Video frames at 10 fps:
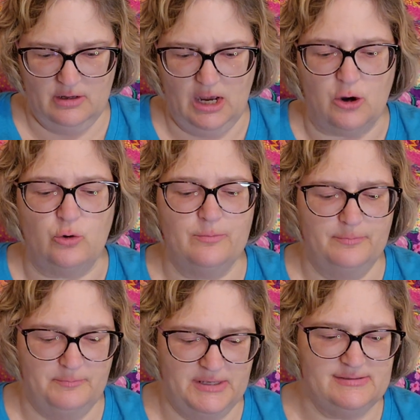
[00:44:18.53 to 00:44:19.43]
Oh,
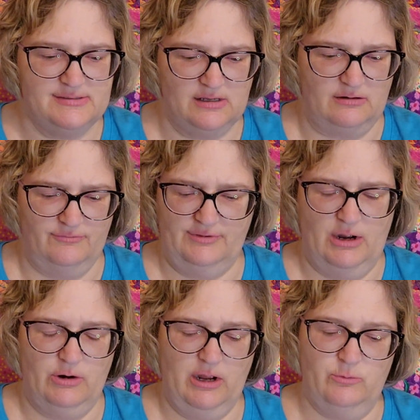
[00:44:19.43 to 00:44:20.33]
Miss
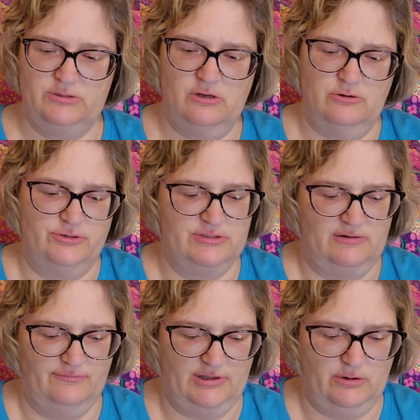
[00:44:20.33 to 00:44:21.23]
Sunflower. I always call her
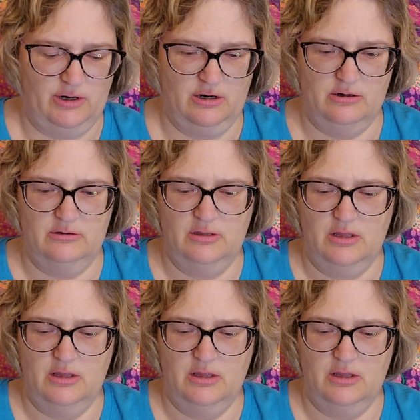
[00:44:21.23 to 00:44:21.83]
Sunflower Girl.